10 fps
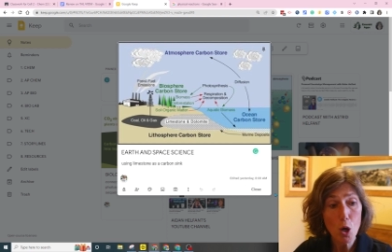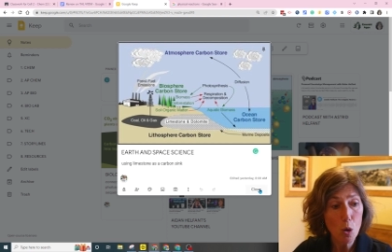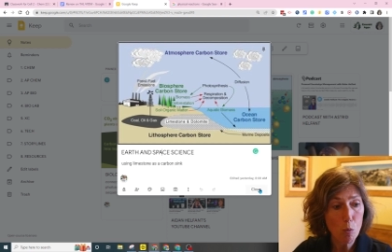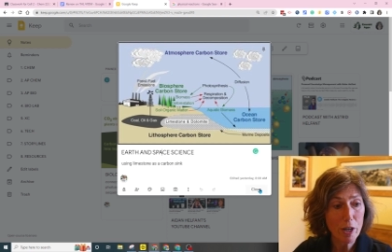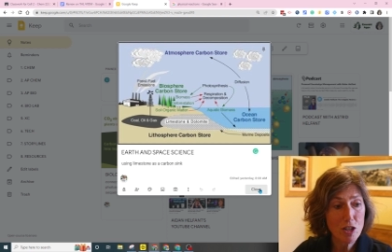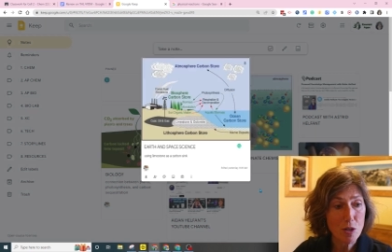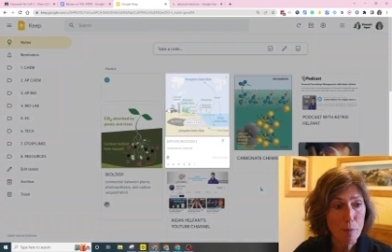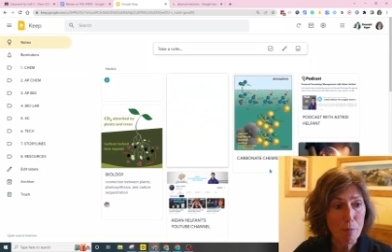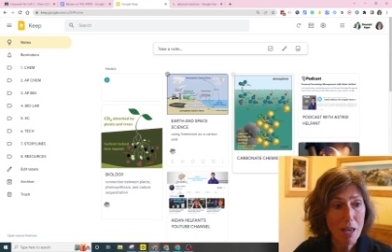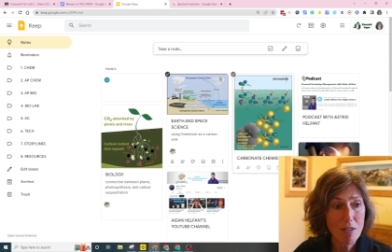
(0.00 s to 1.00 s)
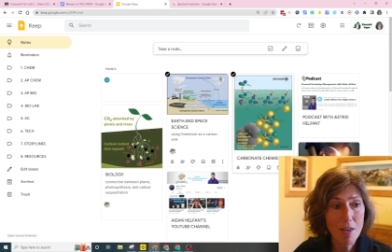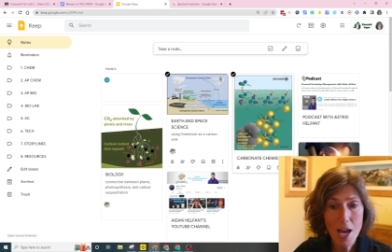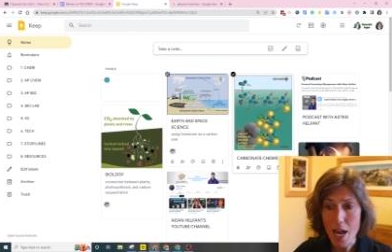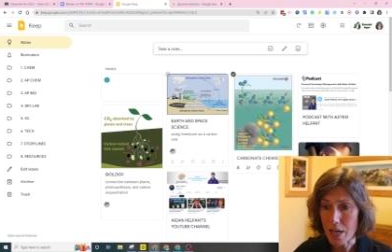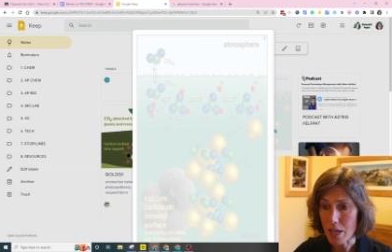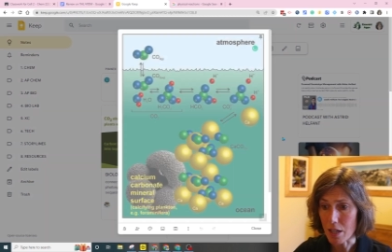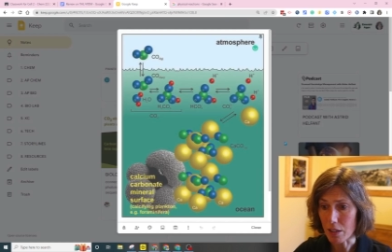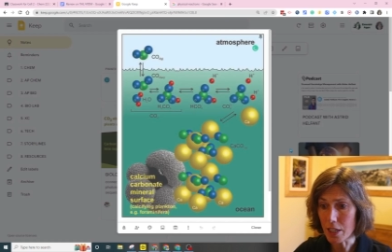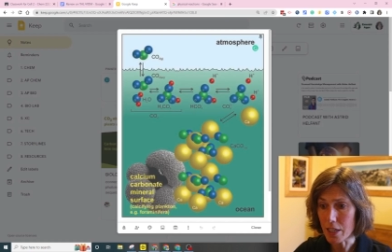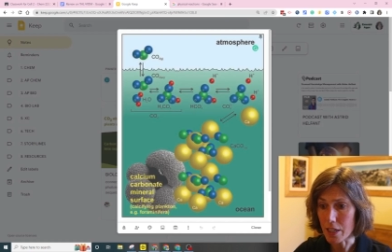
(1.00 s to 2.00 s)
which may then
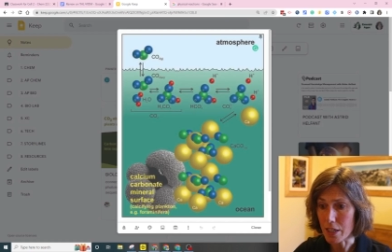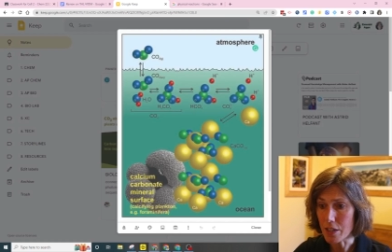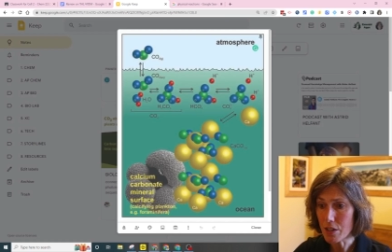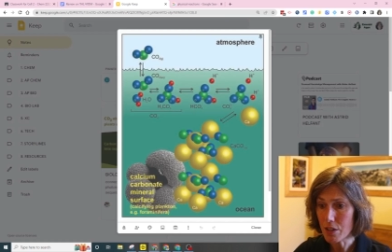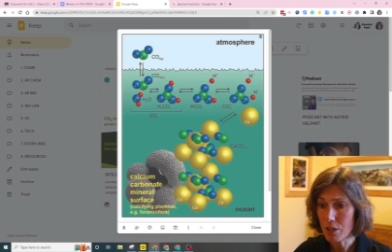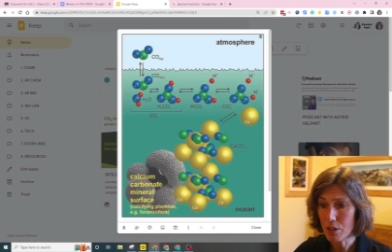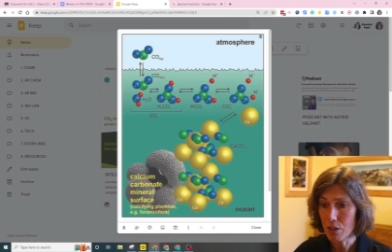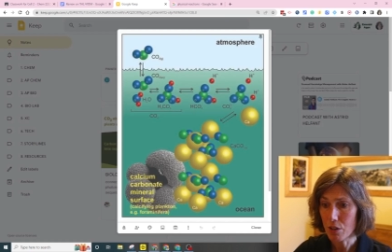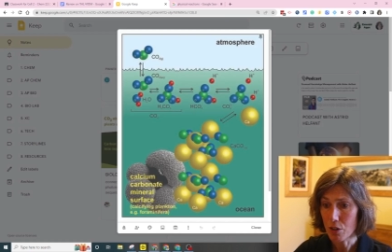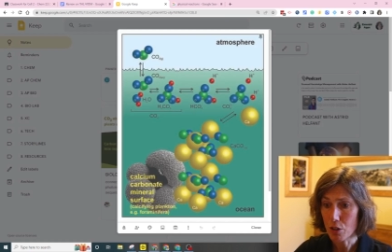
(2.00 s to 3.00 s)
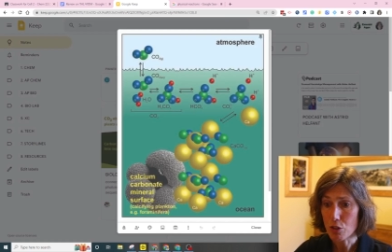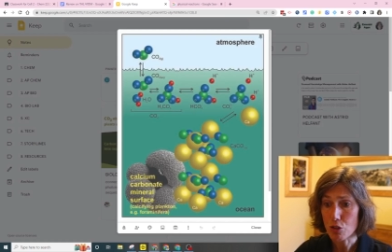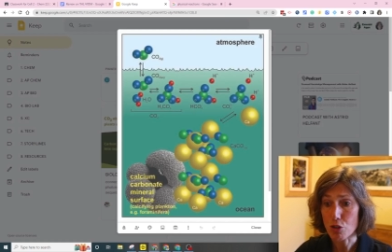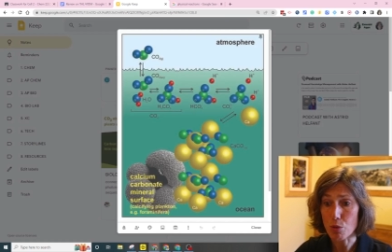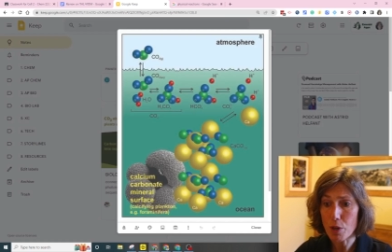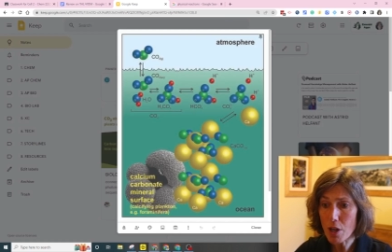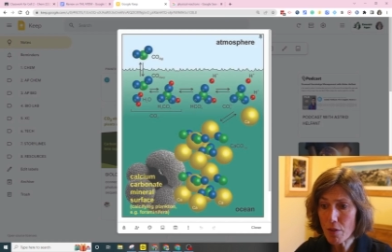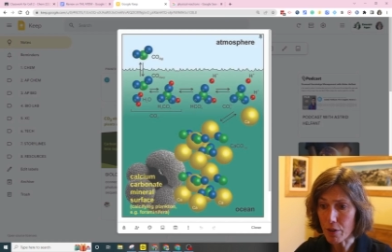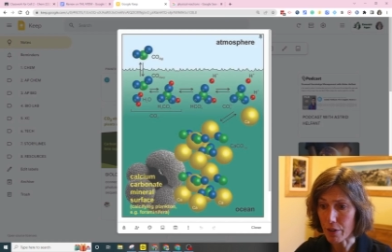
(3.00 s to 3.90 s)
lead to another.